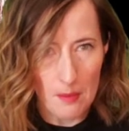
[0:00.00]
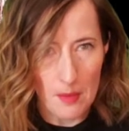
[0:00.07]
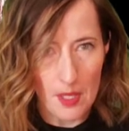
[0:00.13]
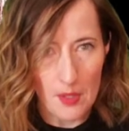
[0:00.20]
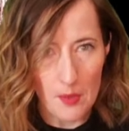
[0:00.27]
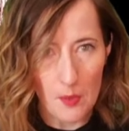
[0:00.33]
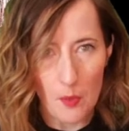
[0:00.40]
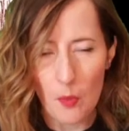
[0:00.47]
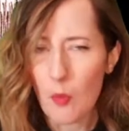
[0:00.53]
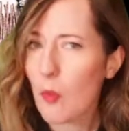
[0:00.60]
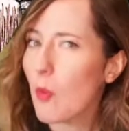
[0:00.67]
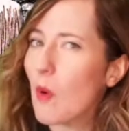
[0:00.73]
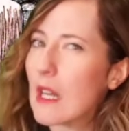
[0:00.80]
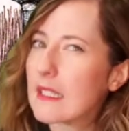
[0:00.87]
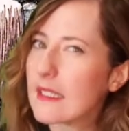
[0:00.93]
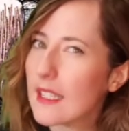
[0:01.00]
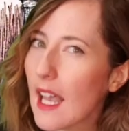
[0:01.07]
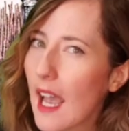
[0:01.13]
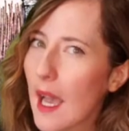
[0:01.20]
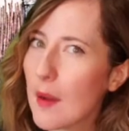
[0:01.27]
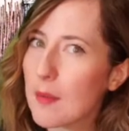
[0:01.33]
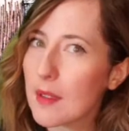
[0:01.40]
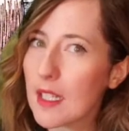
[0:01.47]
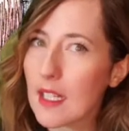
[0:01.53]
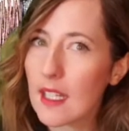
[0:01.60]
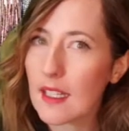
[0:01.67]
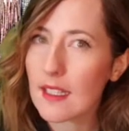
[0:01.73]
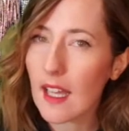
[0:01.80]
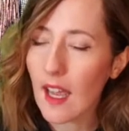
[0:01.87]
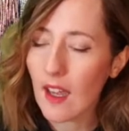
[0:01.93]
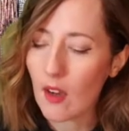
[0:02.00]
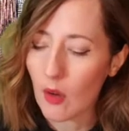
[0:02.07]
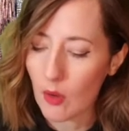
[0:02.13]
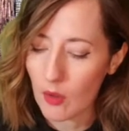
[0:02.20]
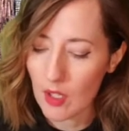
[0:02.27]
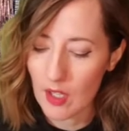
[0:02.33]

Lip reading: But what's happening now?